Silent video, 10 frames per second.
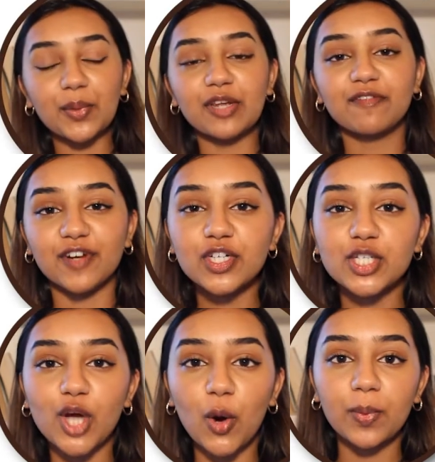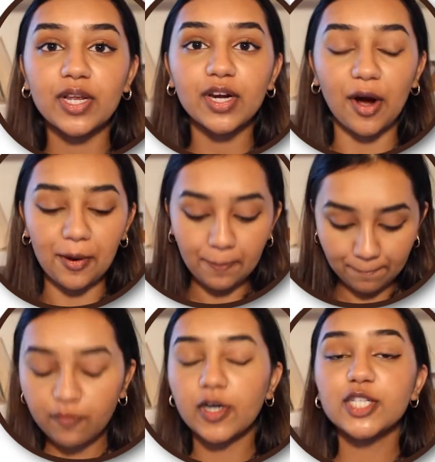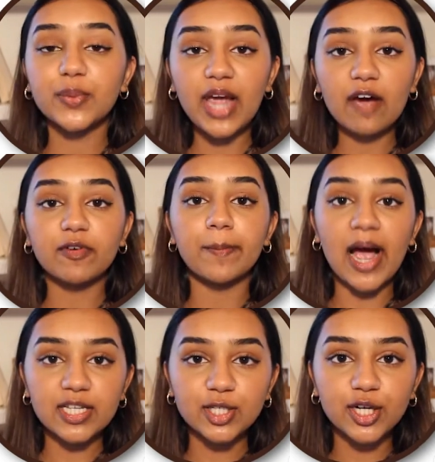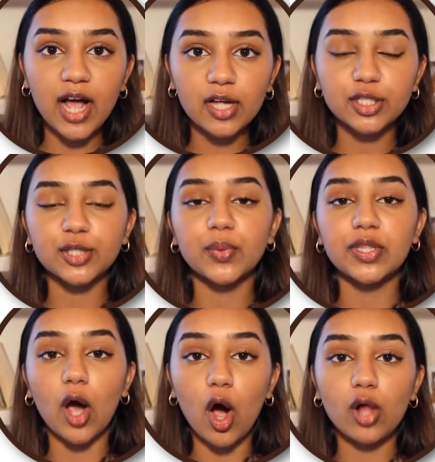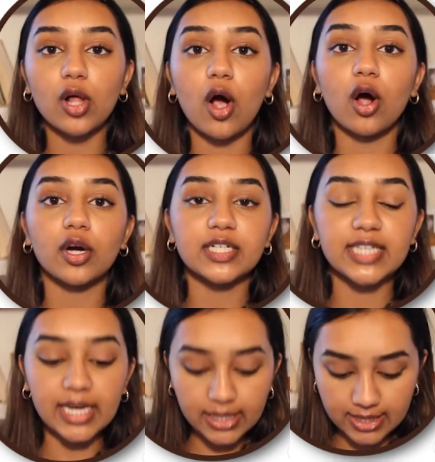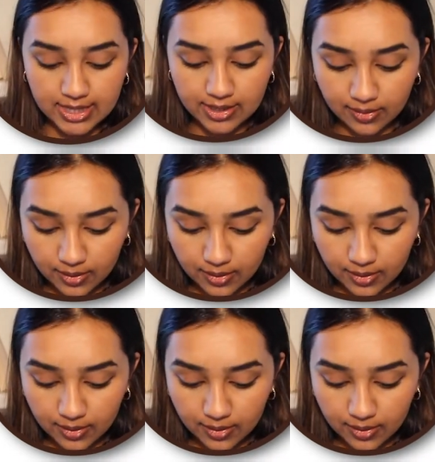when you first open it up. First we have our master calendar with all our dates.